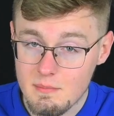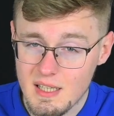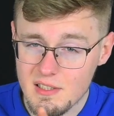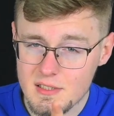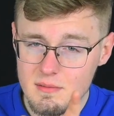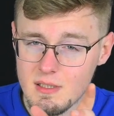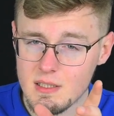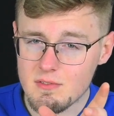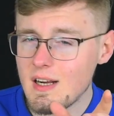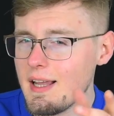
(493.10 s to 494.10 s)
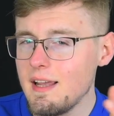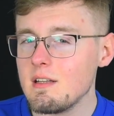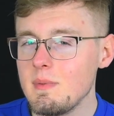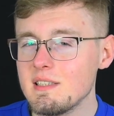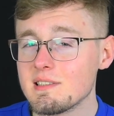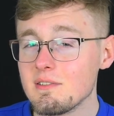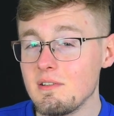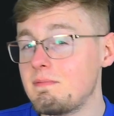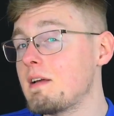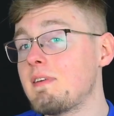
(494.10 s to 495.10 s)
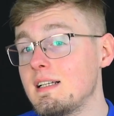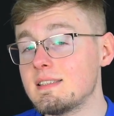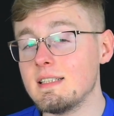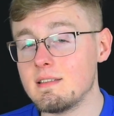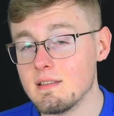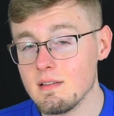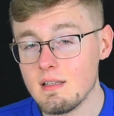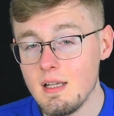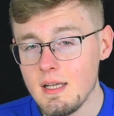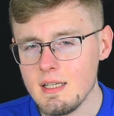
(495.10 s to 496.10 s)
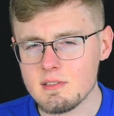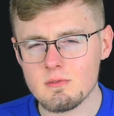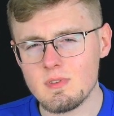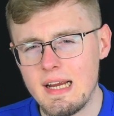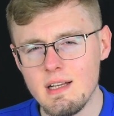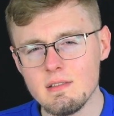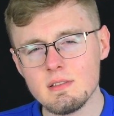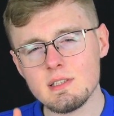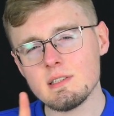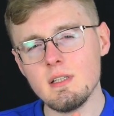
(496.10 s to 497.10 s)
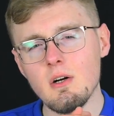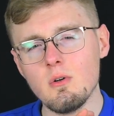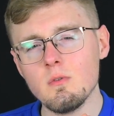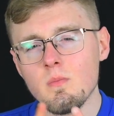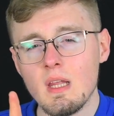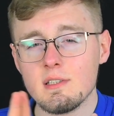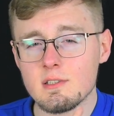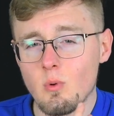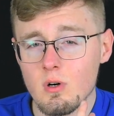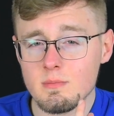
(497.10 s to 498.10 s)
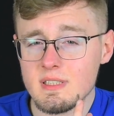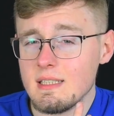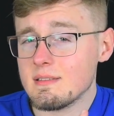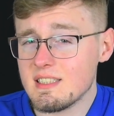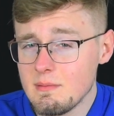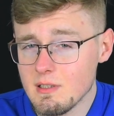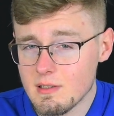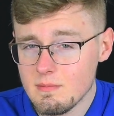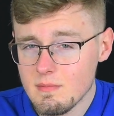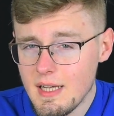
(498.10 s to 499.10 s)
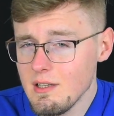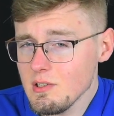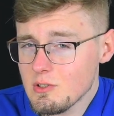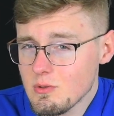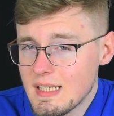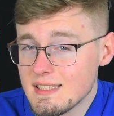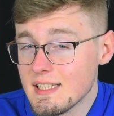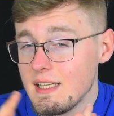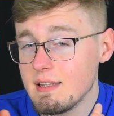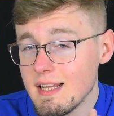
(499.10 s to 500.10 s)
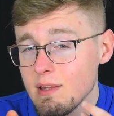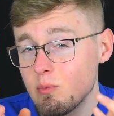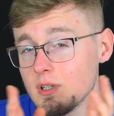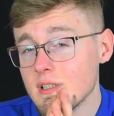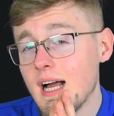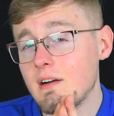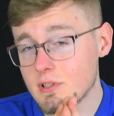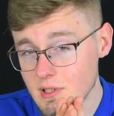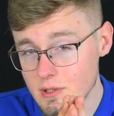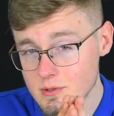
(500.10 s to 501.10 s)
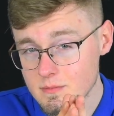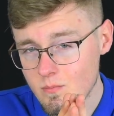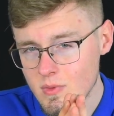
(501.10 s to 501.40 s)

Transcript: because there are enemies of Wi-Fi signal. It's rain, snow, storms and similar. And also, that's a network overload.